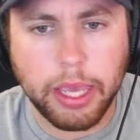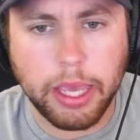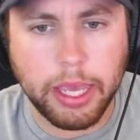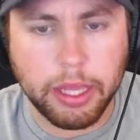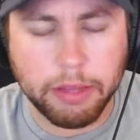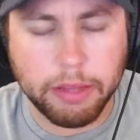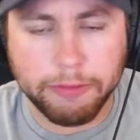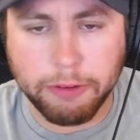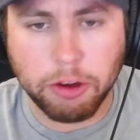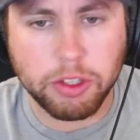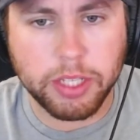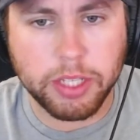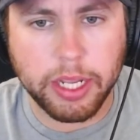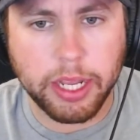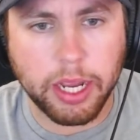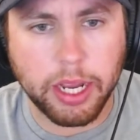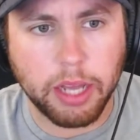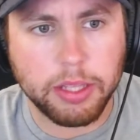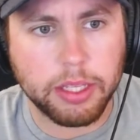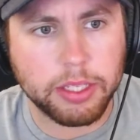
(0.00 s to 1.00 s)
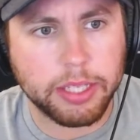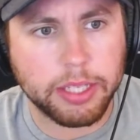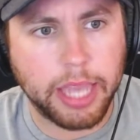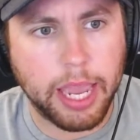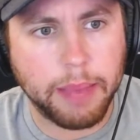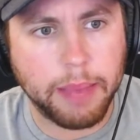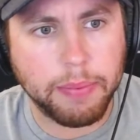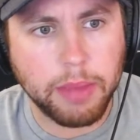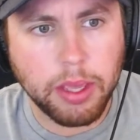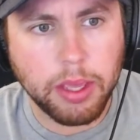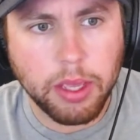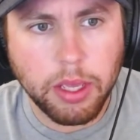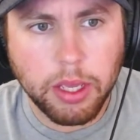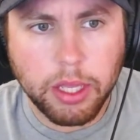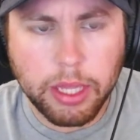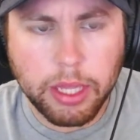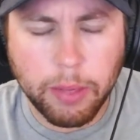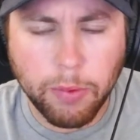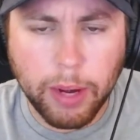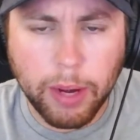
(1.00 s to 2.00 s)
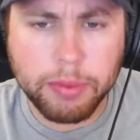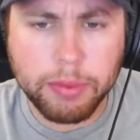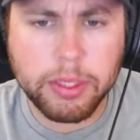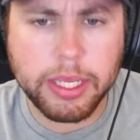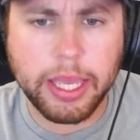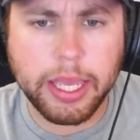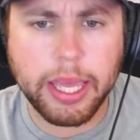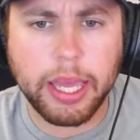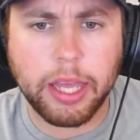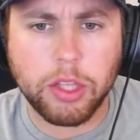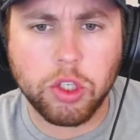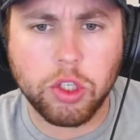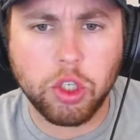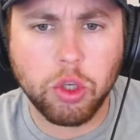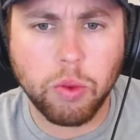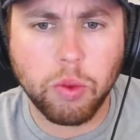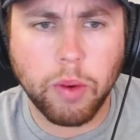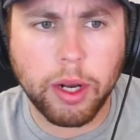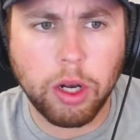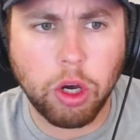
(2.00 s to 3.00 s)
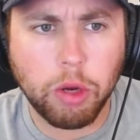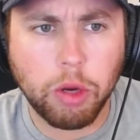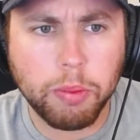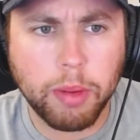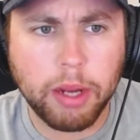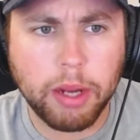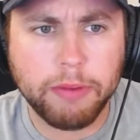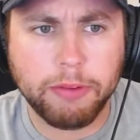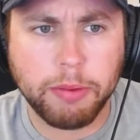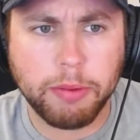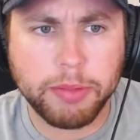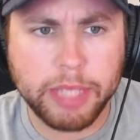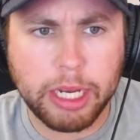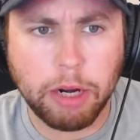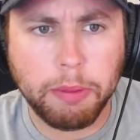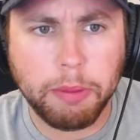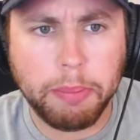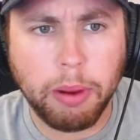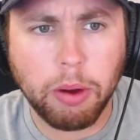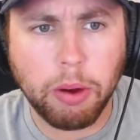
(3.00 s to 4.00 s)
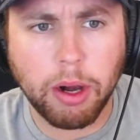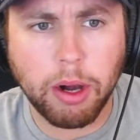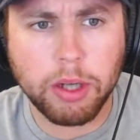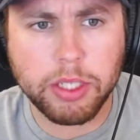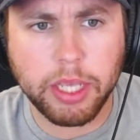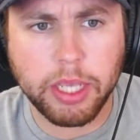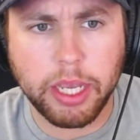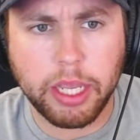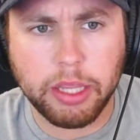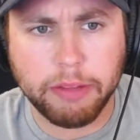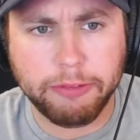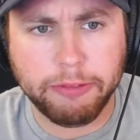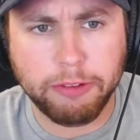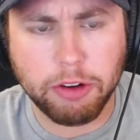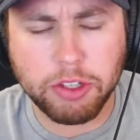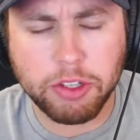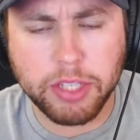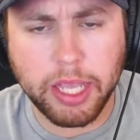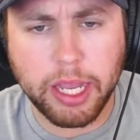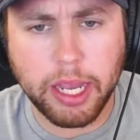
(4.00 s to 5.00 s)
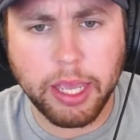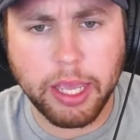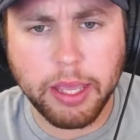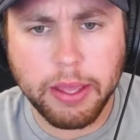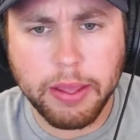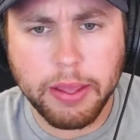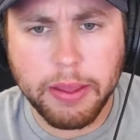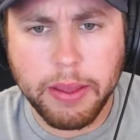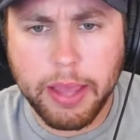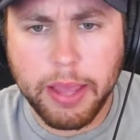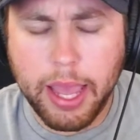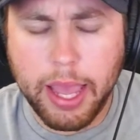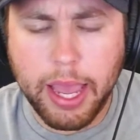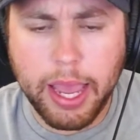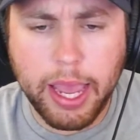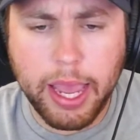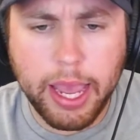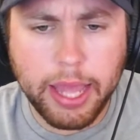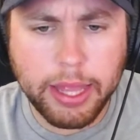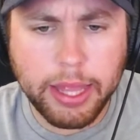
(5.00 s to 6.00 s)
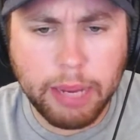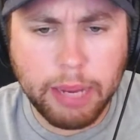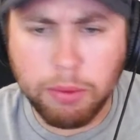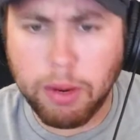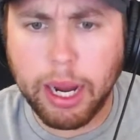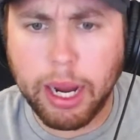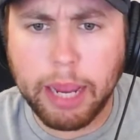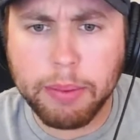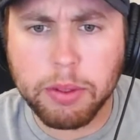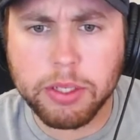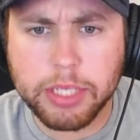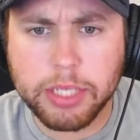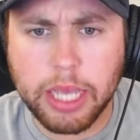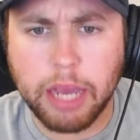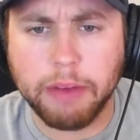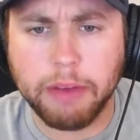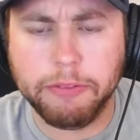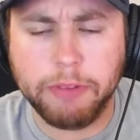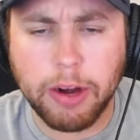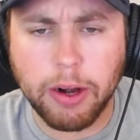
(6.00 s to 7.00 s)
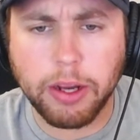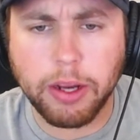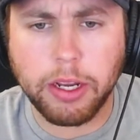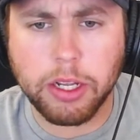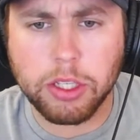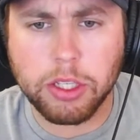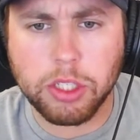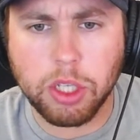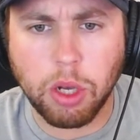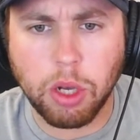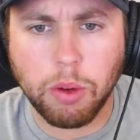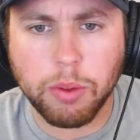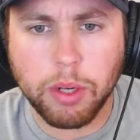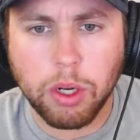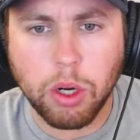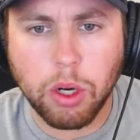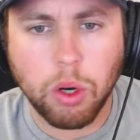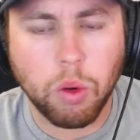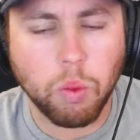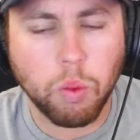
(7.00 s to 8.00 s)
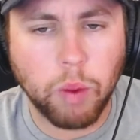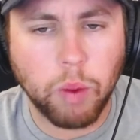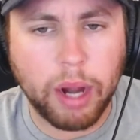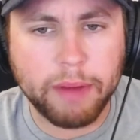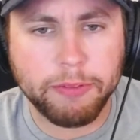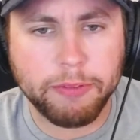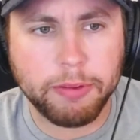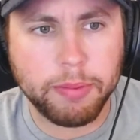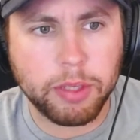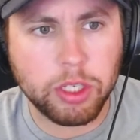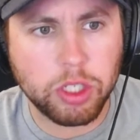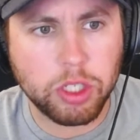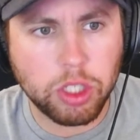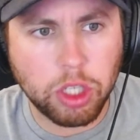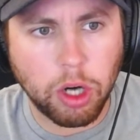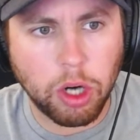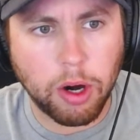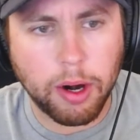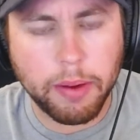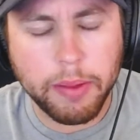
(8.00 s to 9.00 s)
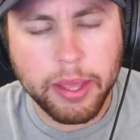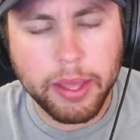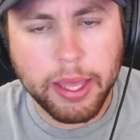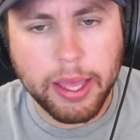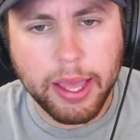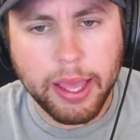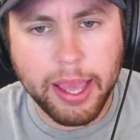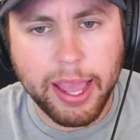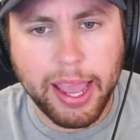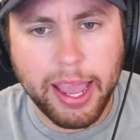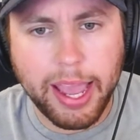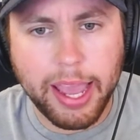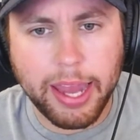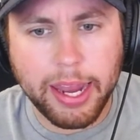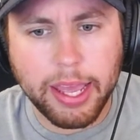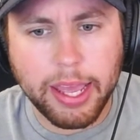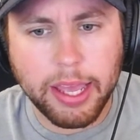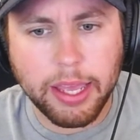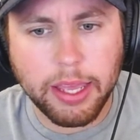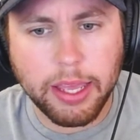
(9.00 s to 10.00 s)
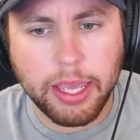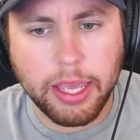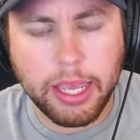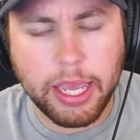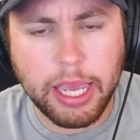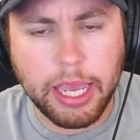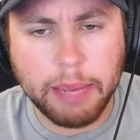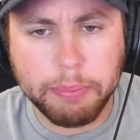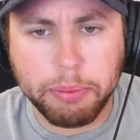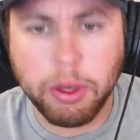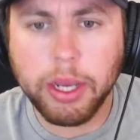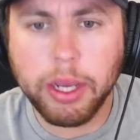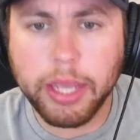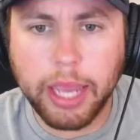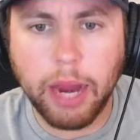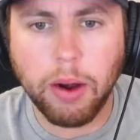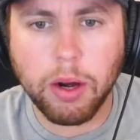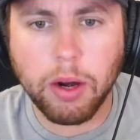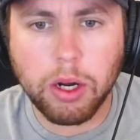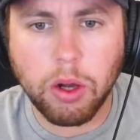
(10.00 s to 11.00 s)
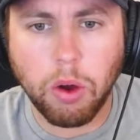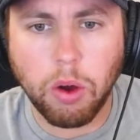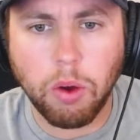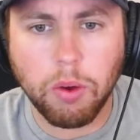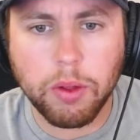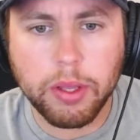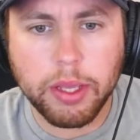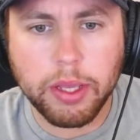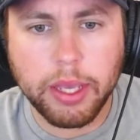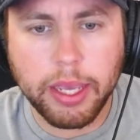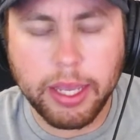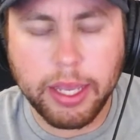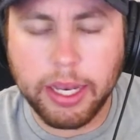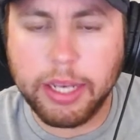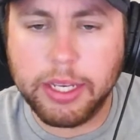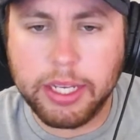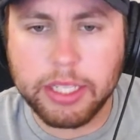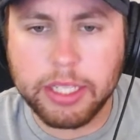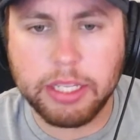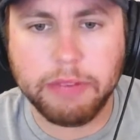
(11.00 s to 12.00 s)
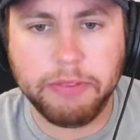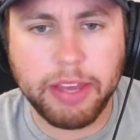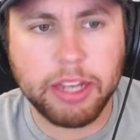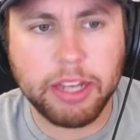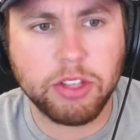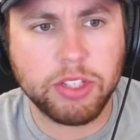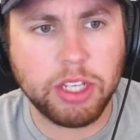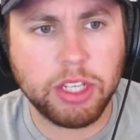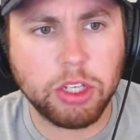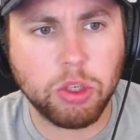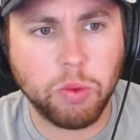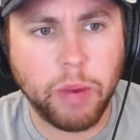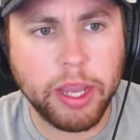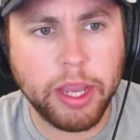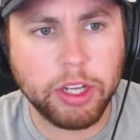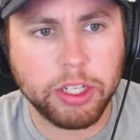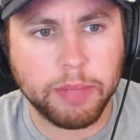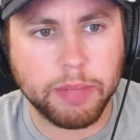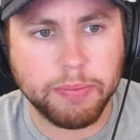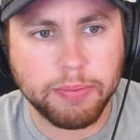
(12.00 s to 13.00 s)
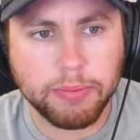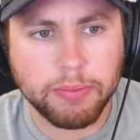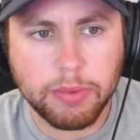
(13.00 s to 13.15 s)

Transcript: in the first inning of this game. They were able to get a two-run home run from Xander Bogaerts in the first inning, and they were able to set a very good tone right from the start. And it put Gerrit Cole in a disadvantaged situation.